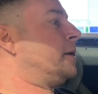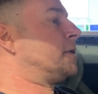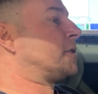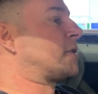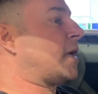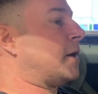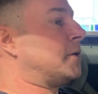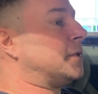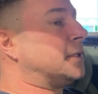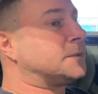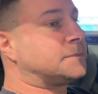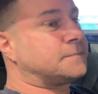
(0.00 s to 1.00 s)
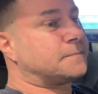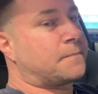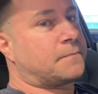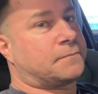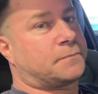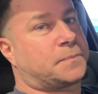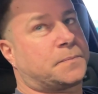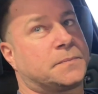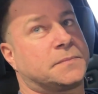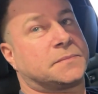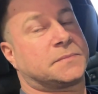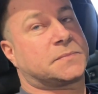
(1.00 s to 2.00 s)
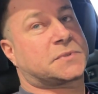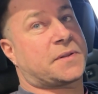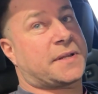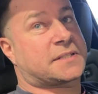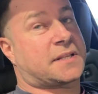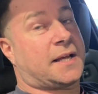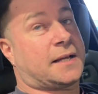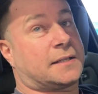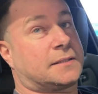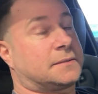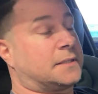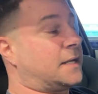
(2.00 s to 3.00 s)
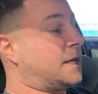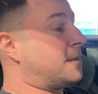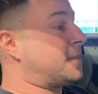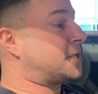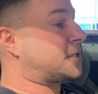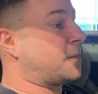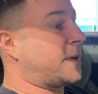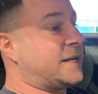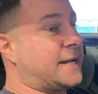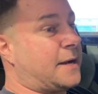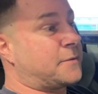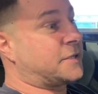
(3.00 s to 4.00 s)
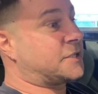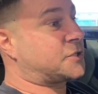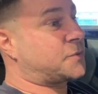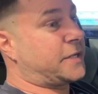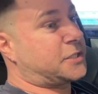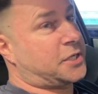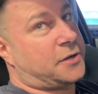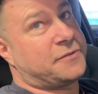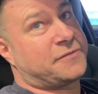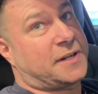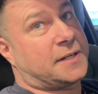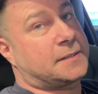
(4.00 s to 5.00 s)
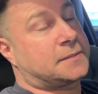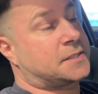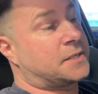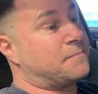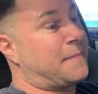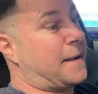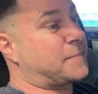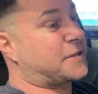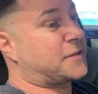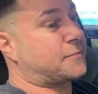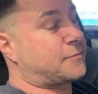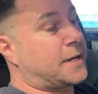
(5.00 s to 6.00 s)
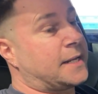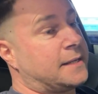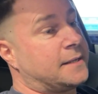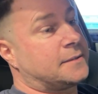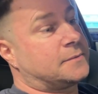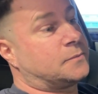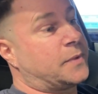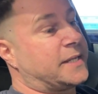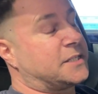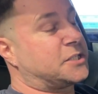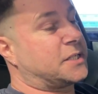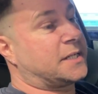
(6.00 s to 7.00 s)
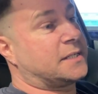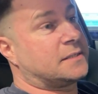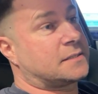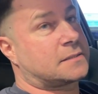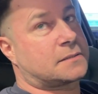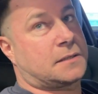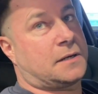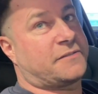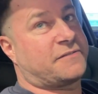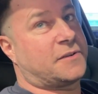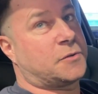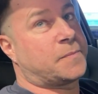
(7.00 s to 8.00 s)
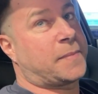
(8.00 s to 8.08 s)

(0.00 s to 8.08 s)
So that's that. So we're now going to switch over to map 3, which is our full